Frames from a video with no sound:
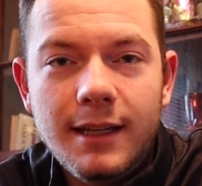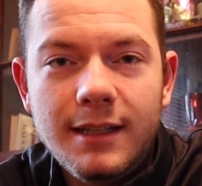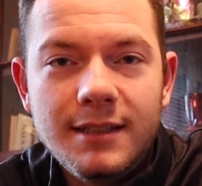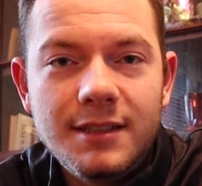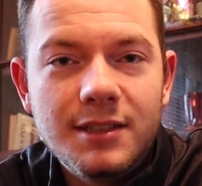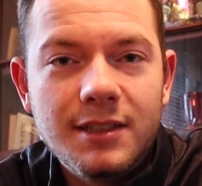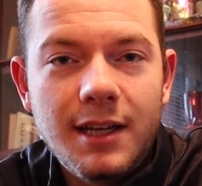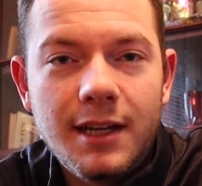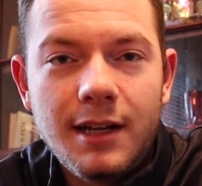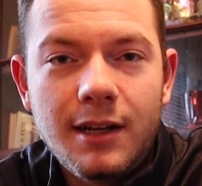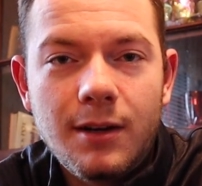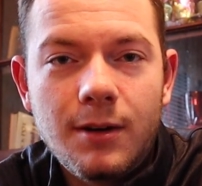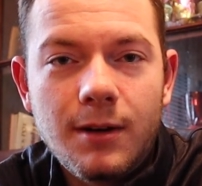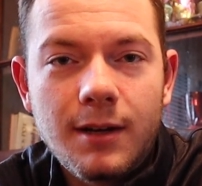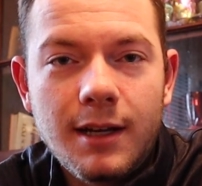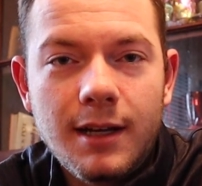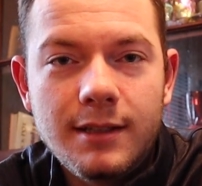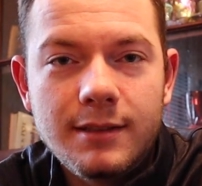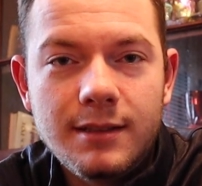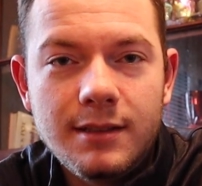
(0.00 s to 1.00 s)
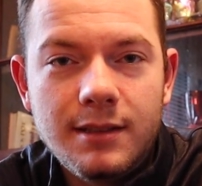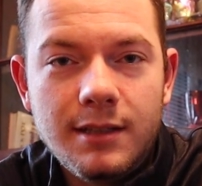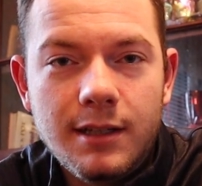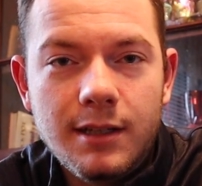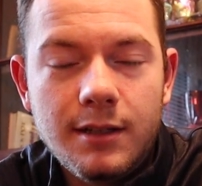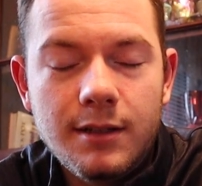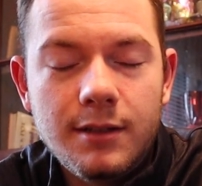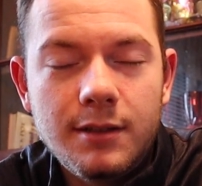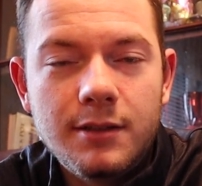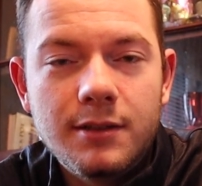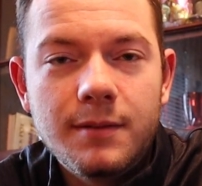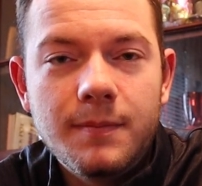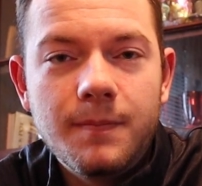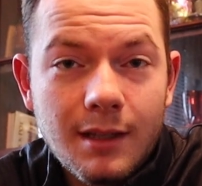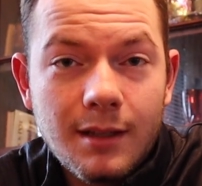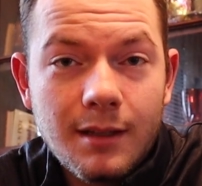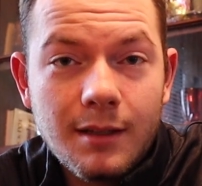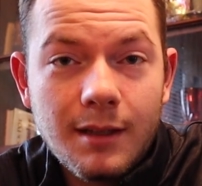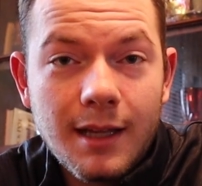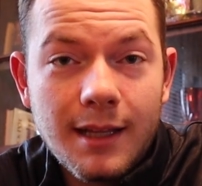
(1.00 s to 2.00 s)
and shedding all kinds of tears,
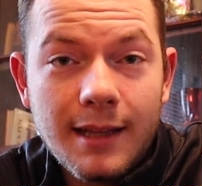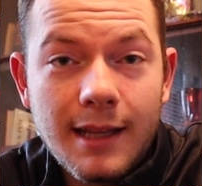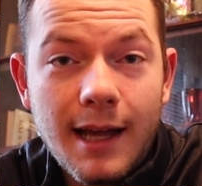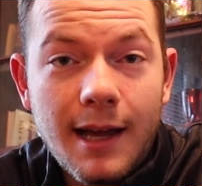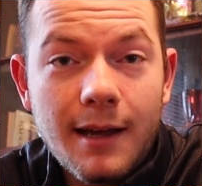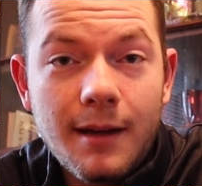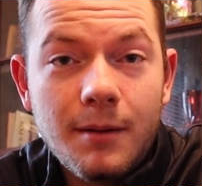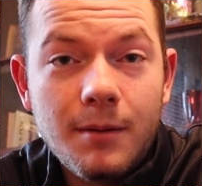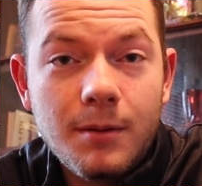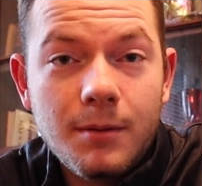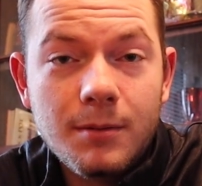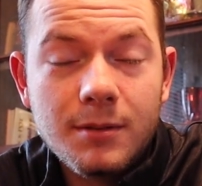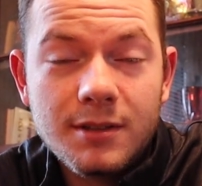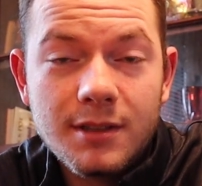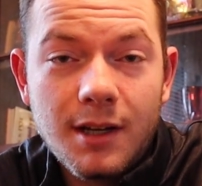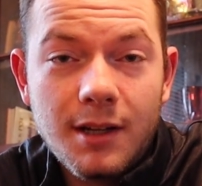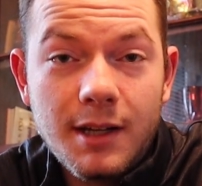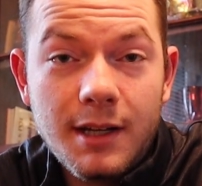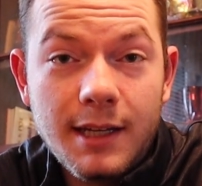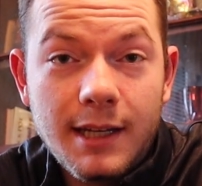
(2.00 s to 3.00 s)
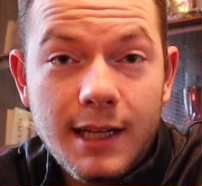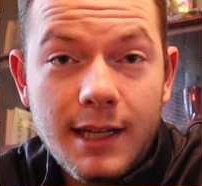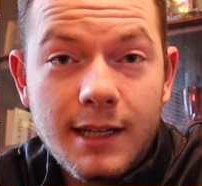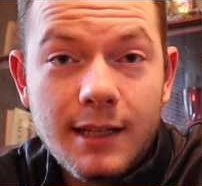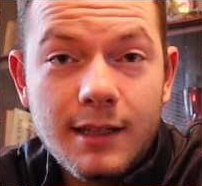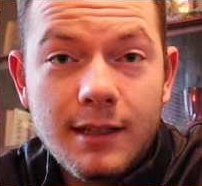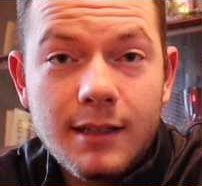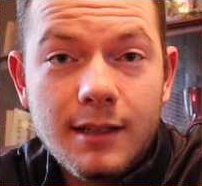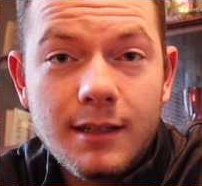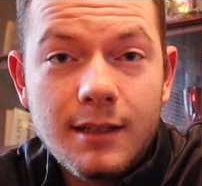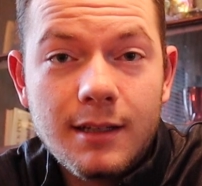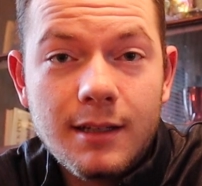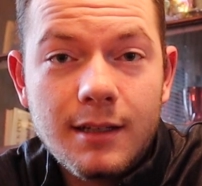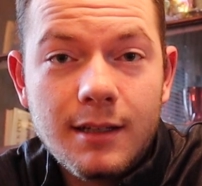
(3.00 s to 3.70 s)
and that was all he needed.